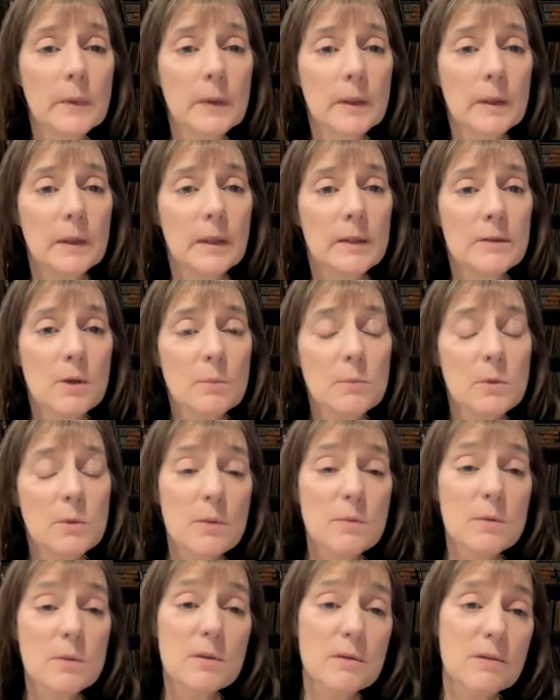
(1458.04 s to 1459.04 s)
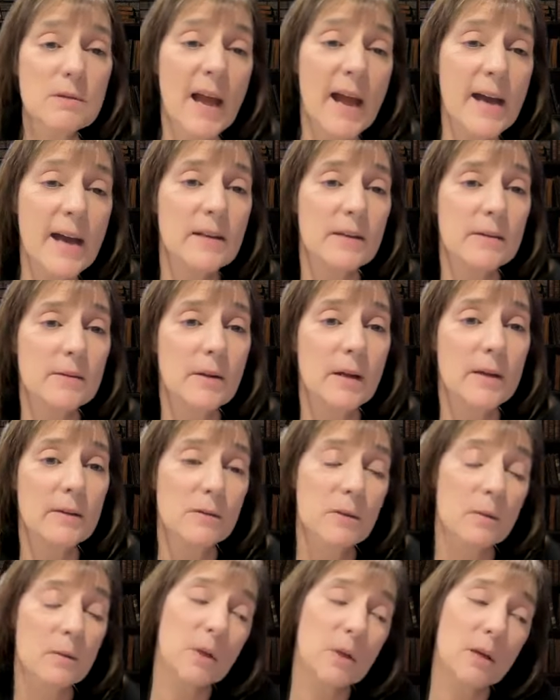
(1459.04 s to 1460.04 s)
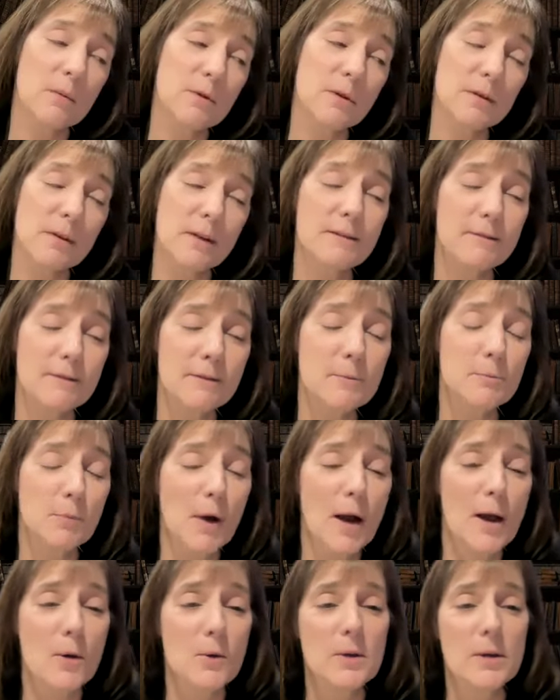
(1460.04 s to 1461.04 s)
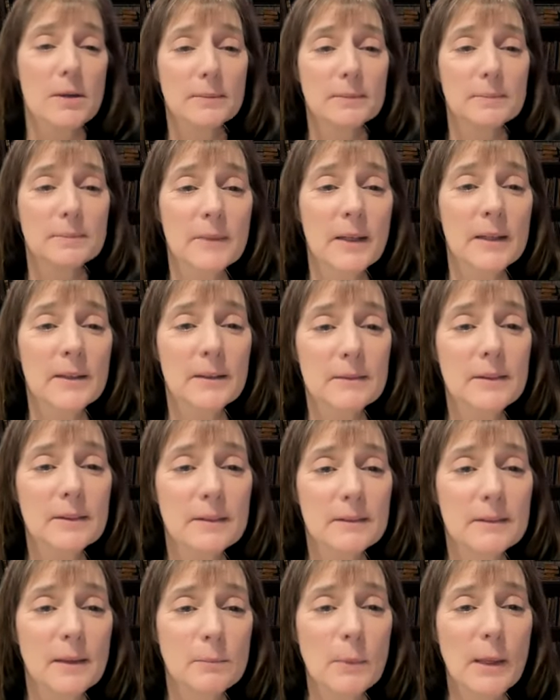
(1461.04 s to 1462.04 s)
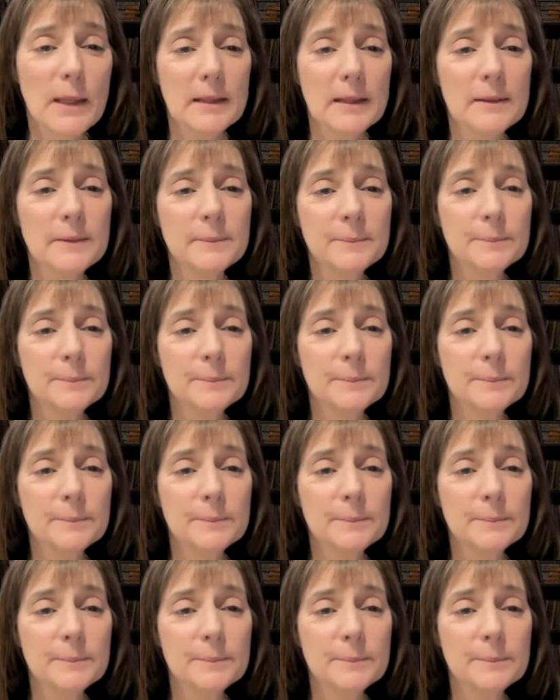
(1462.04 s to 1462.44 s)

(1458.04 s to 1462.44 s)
and sometimes it's sad. And sometimes you're proud that they made it.